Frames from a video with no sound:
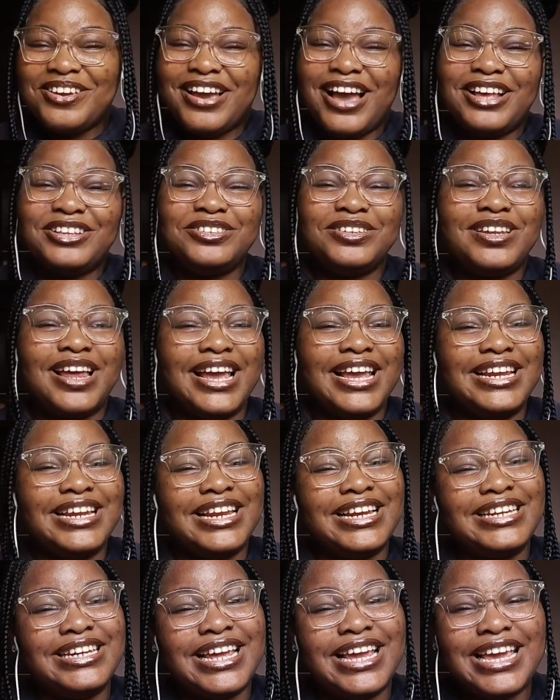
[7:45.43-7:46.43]
You guys know that
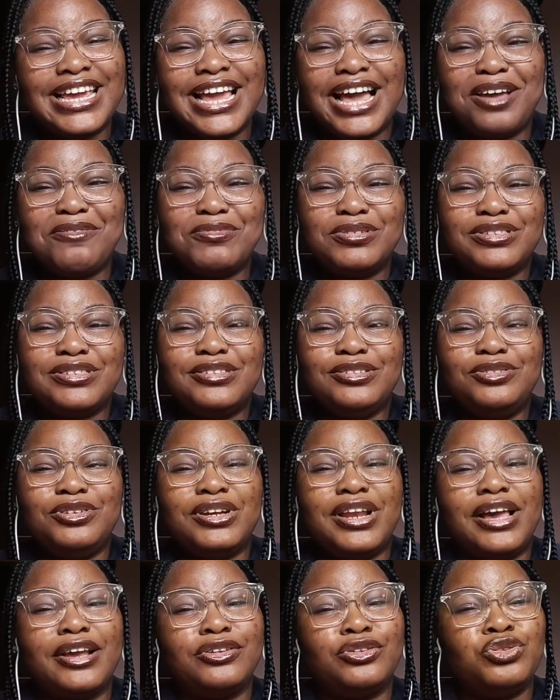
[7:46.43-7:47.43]
in a day, I mostly
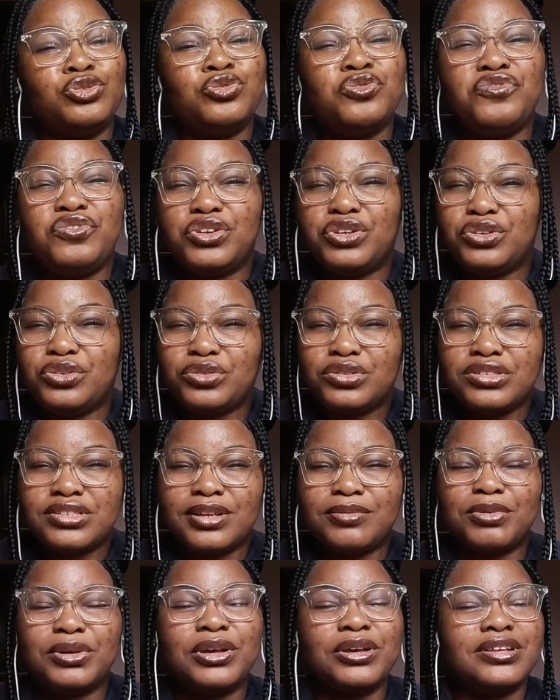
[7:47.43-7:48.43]
do like 2
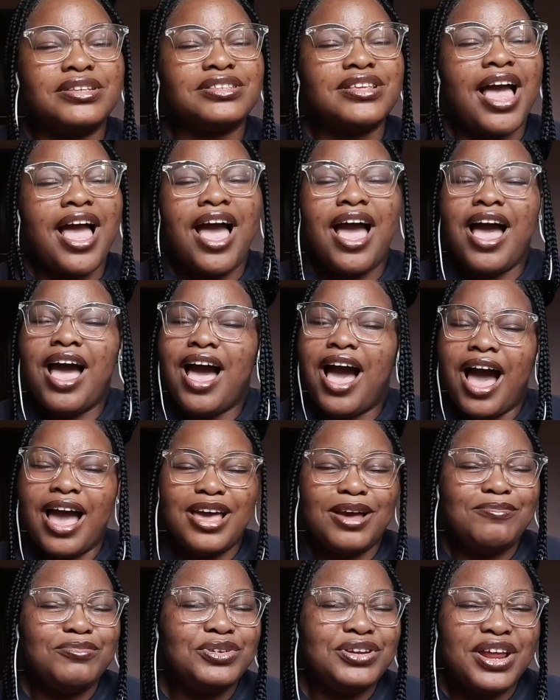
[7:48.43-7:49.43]
videos because
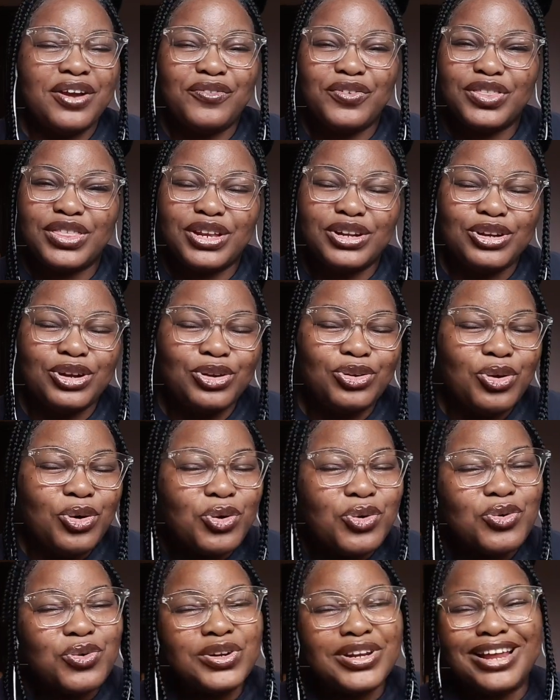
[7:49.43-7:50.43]
I am doing everything
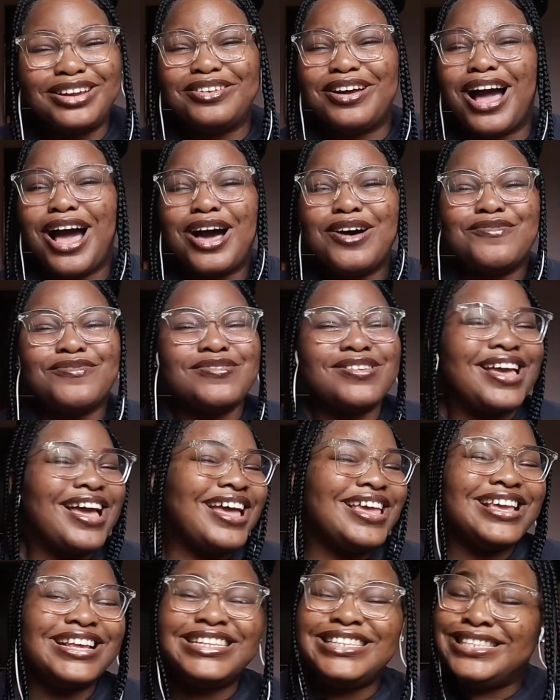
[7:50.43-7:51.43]
alone. I don't have
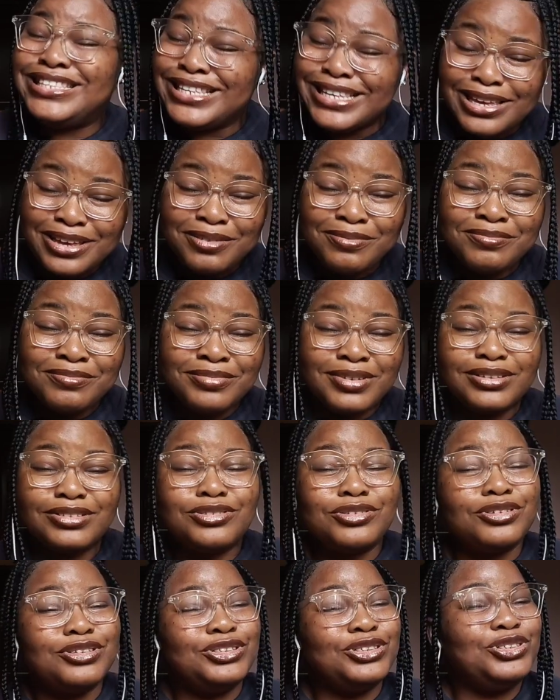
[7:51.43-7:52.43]
a team
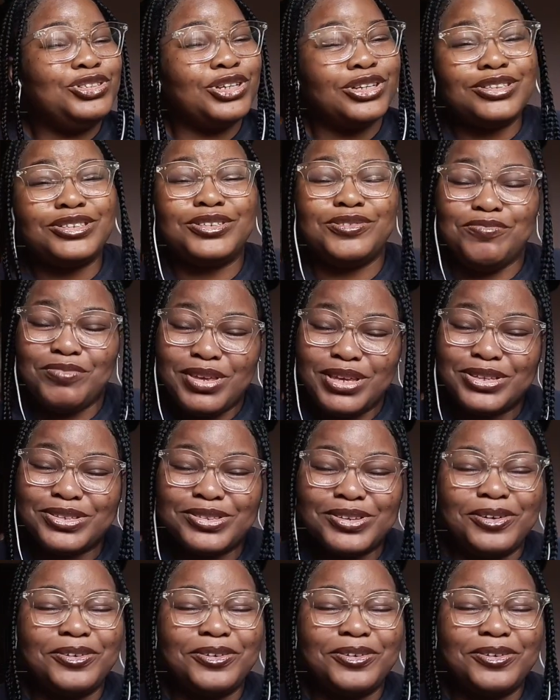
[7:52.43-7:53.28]
and so it's just me.